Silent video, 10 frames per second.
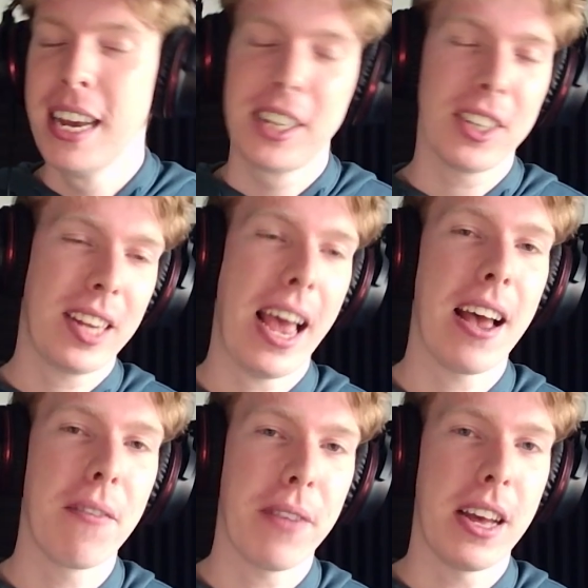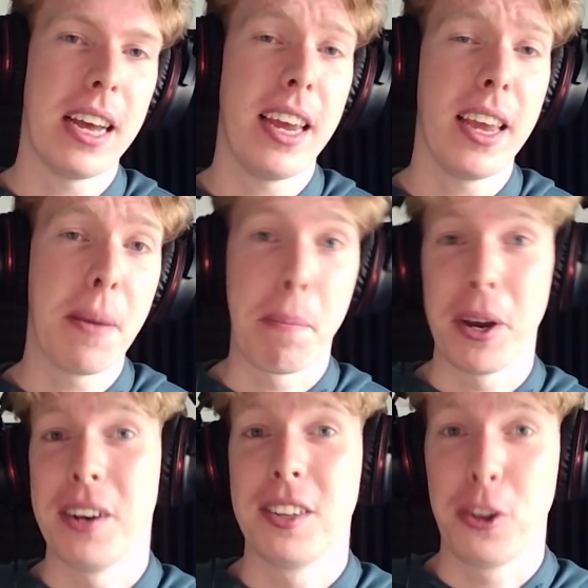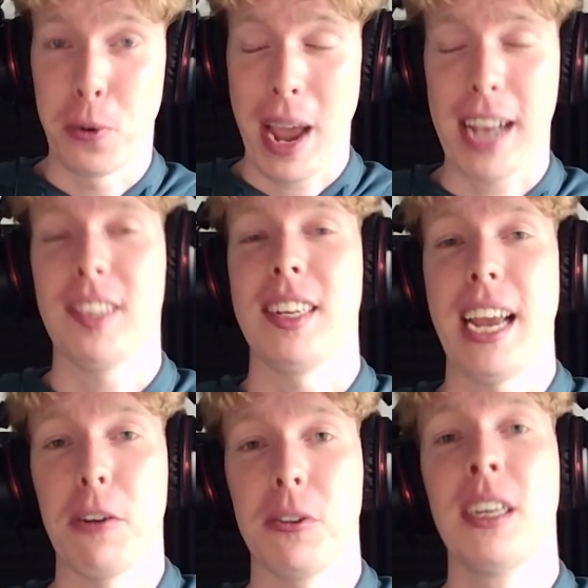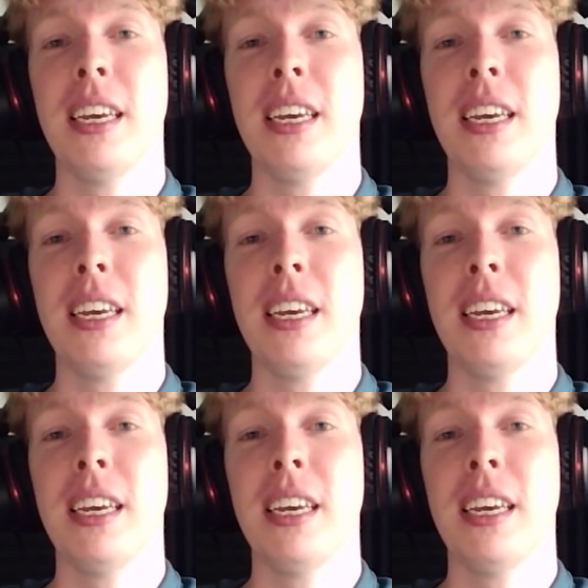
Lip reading: Just have a button to exit out.